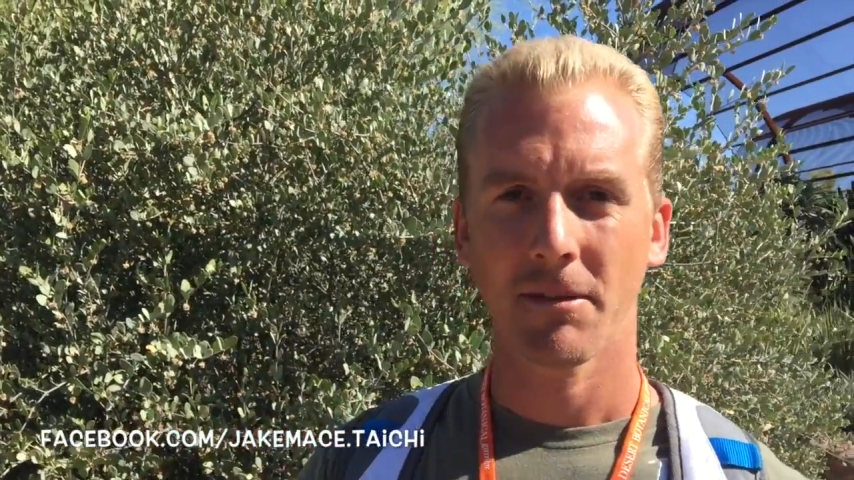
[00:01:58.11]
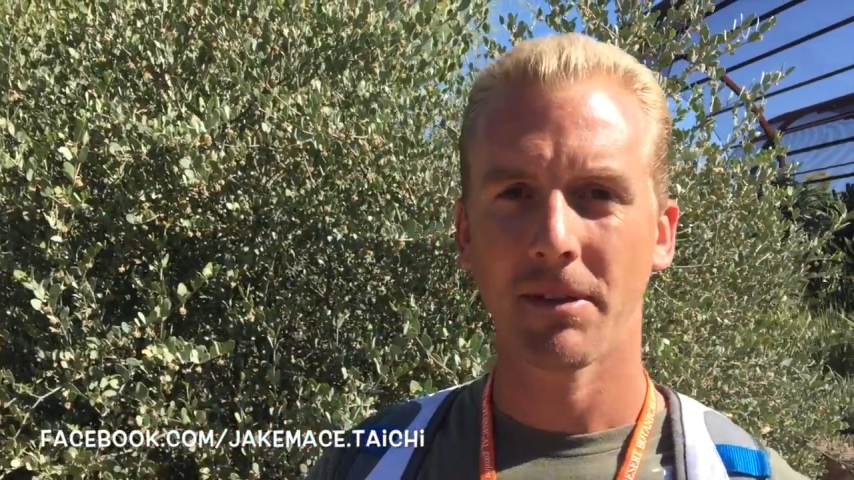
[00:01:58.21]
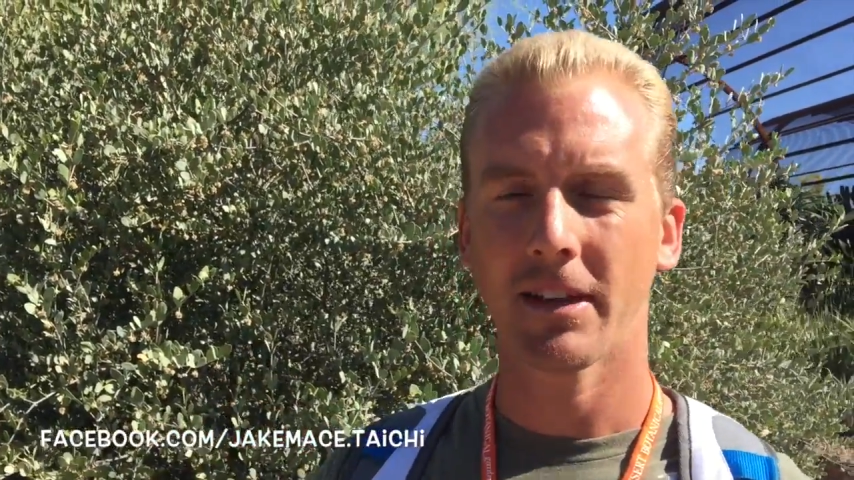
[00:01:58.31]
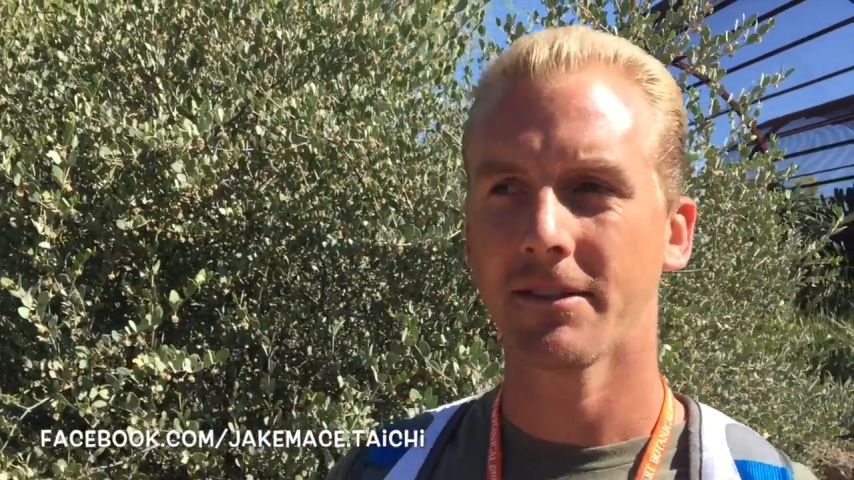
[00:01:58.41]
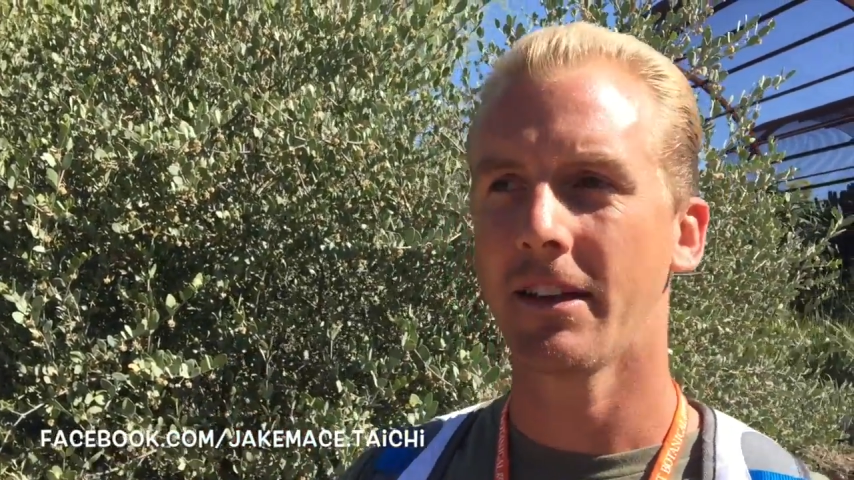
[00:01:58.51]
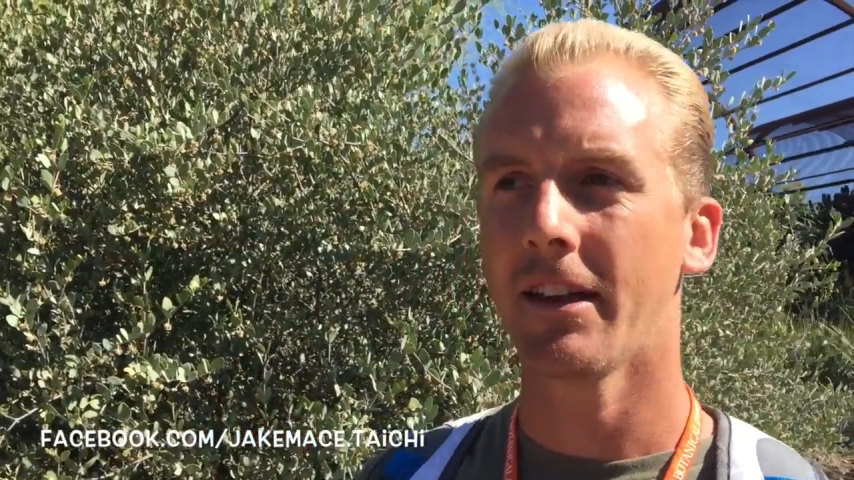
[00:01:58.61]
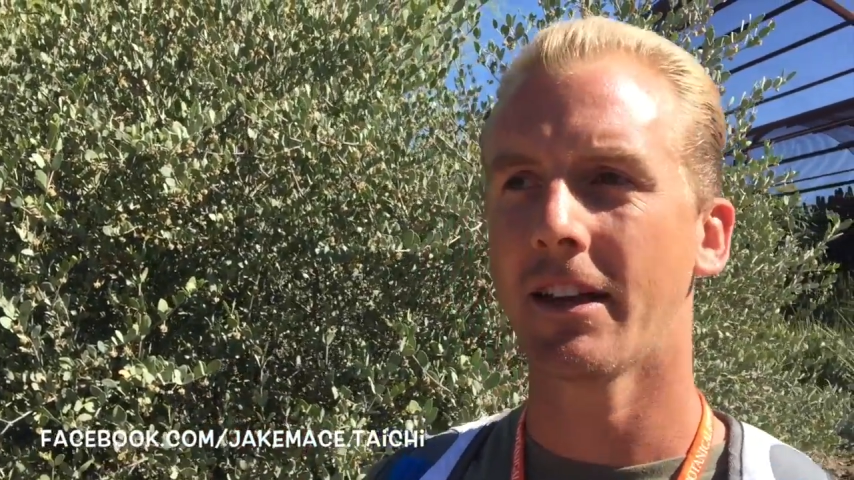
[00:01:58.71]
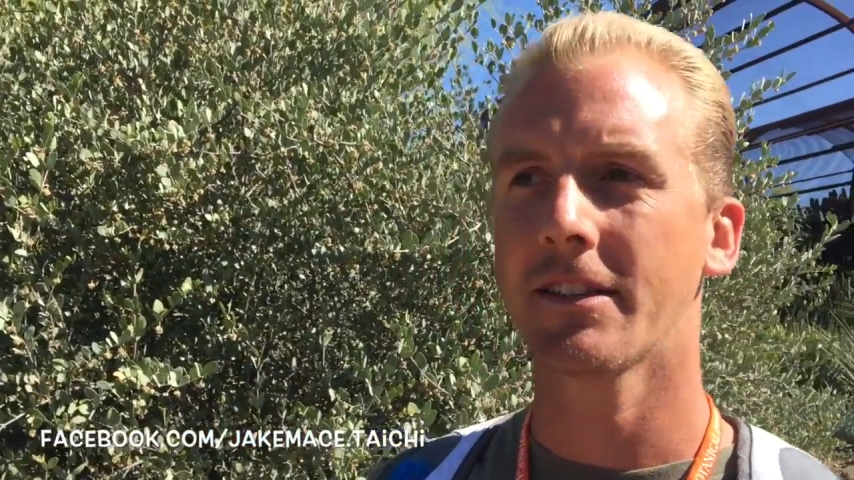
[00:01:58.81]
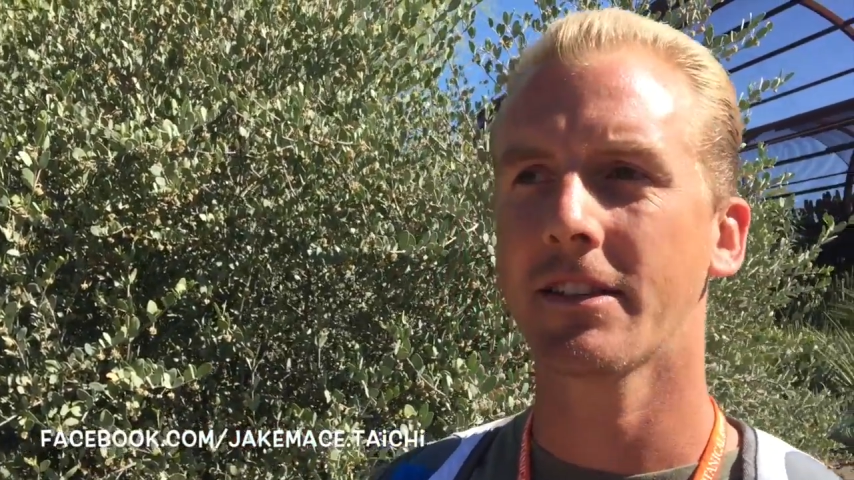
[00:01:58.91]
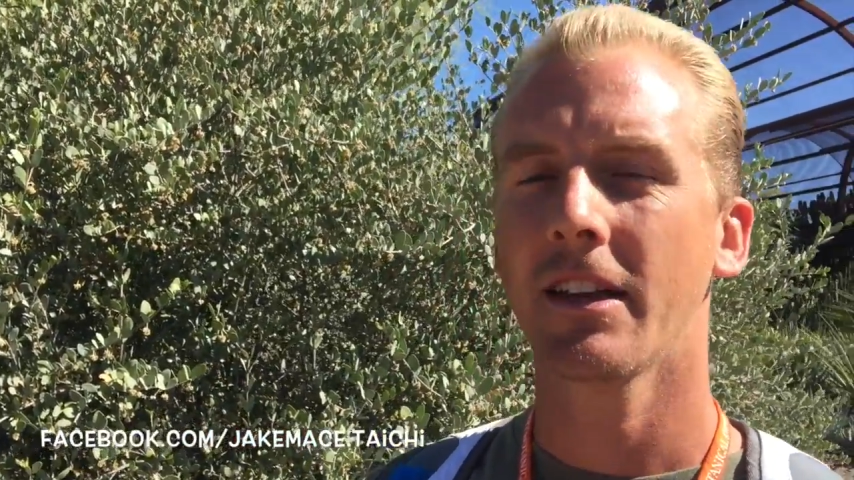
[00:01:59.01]
because the
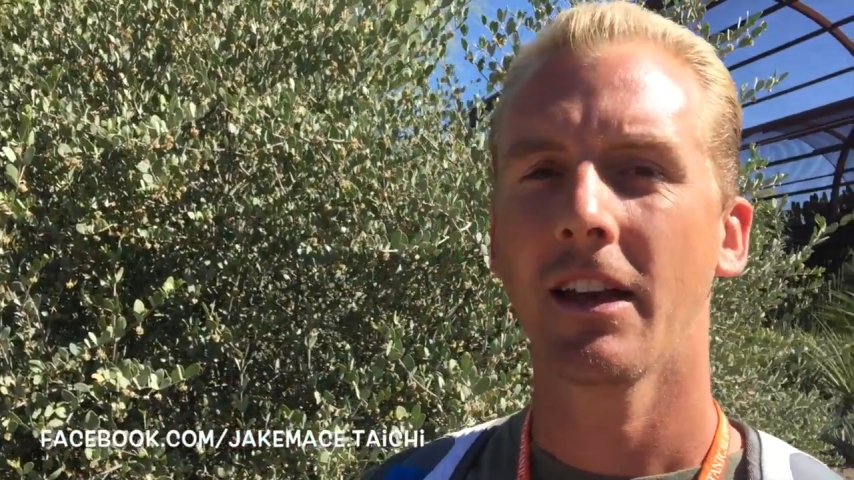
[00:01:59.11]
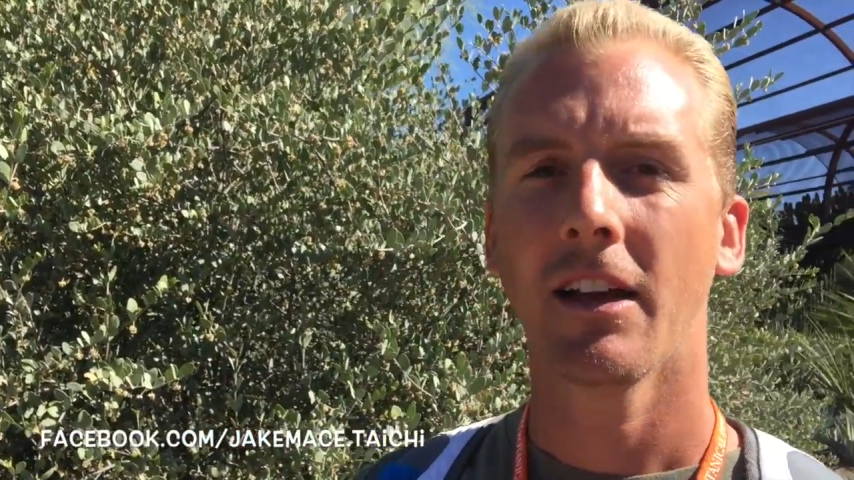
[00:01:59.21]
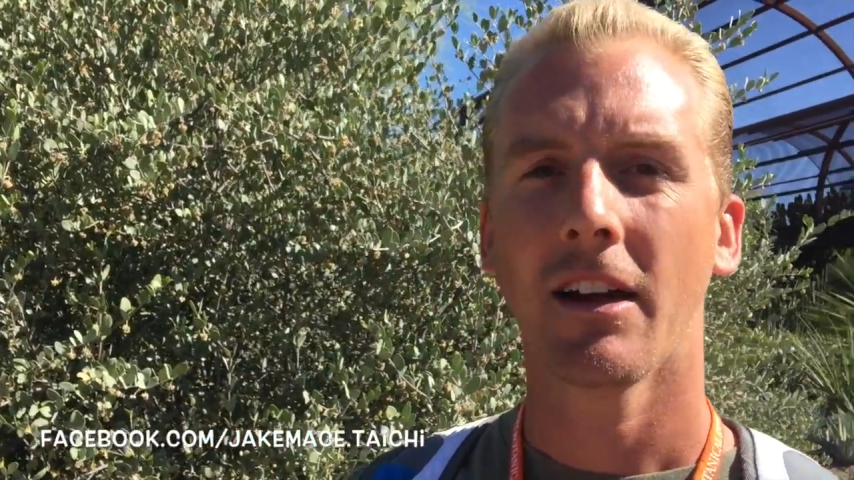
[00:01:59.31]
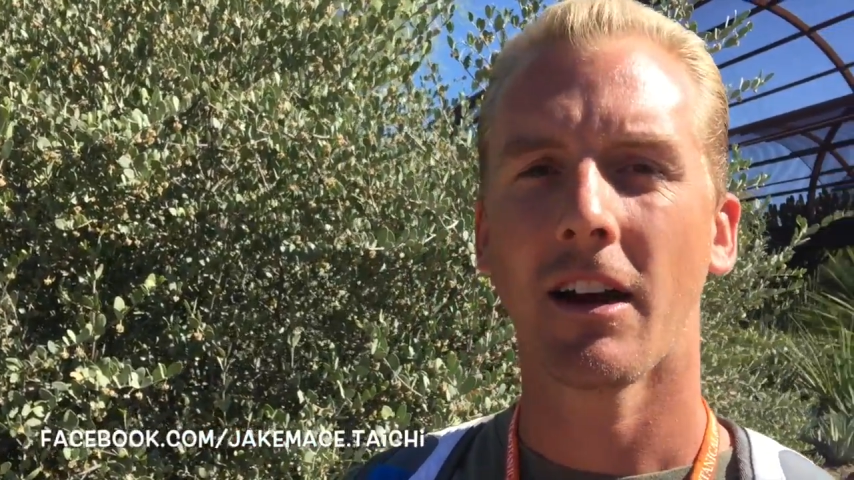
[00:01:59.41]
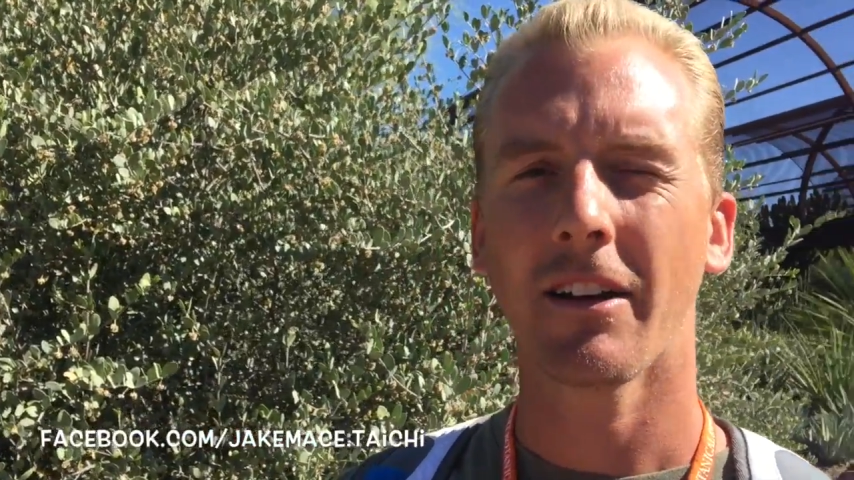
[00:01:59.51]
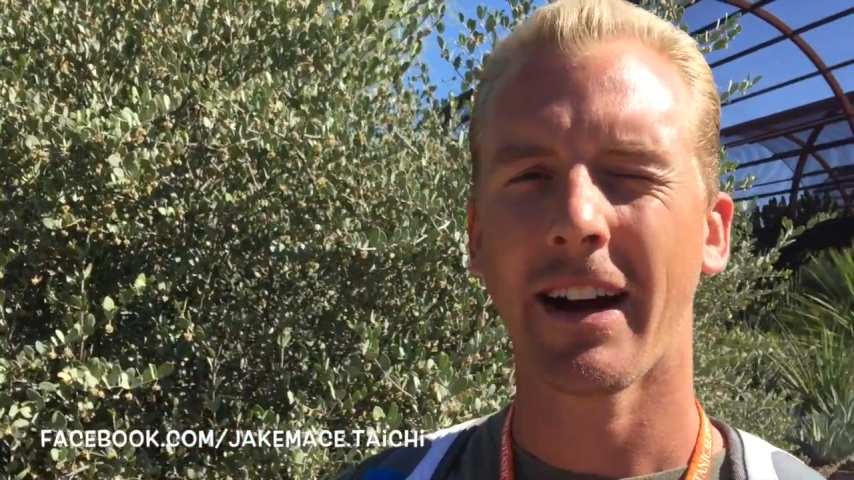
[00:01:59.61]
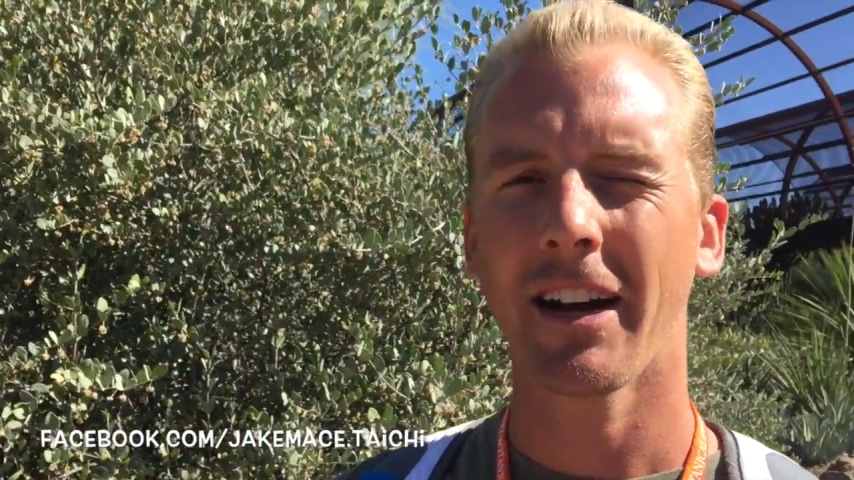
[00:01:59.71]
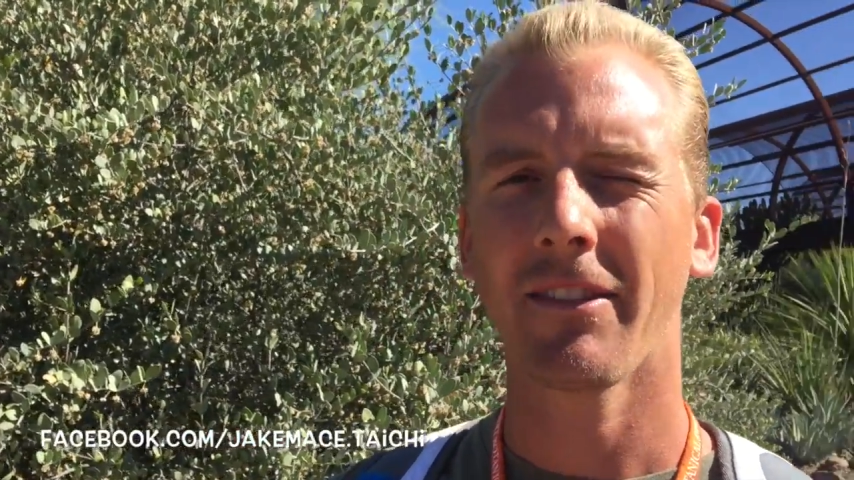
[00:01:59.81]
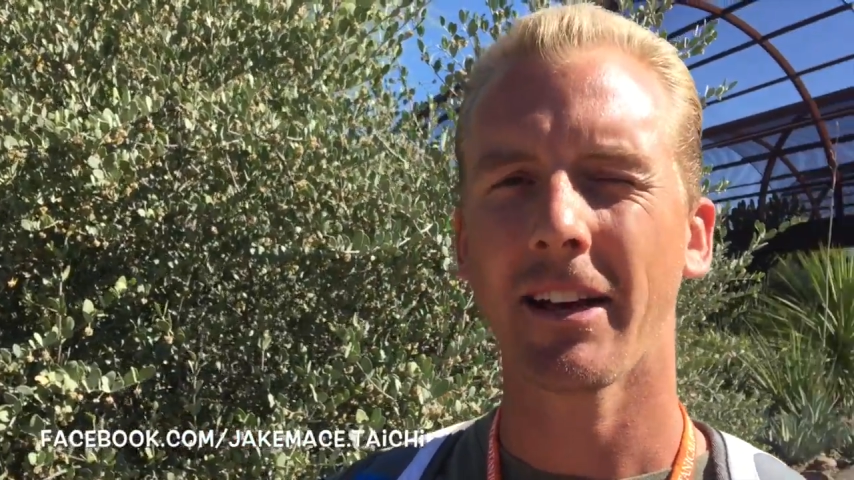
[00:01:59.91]
nuts are kind of